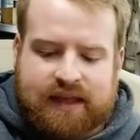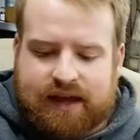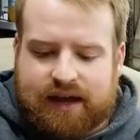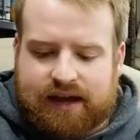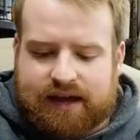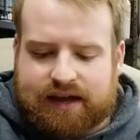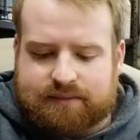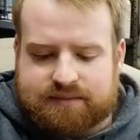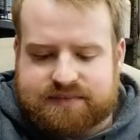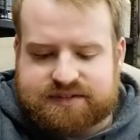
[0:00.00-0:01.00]

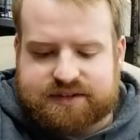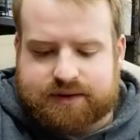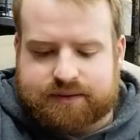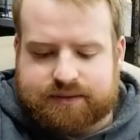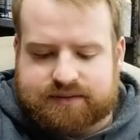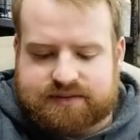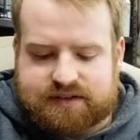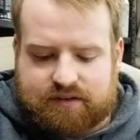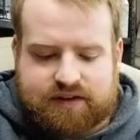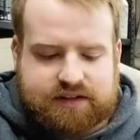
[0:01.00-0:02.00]
Um, so
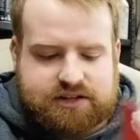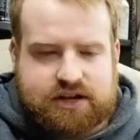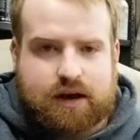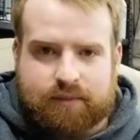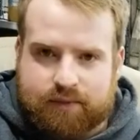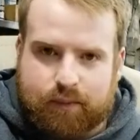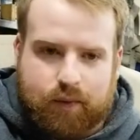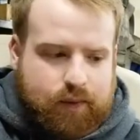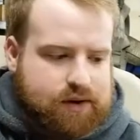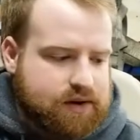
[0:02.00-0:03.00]
definitely should come with
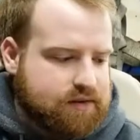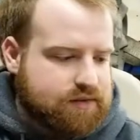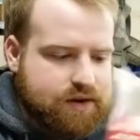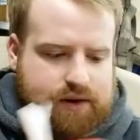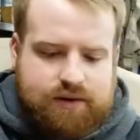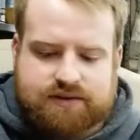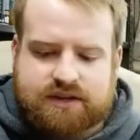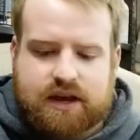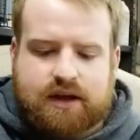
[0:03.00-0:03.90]
more of those.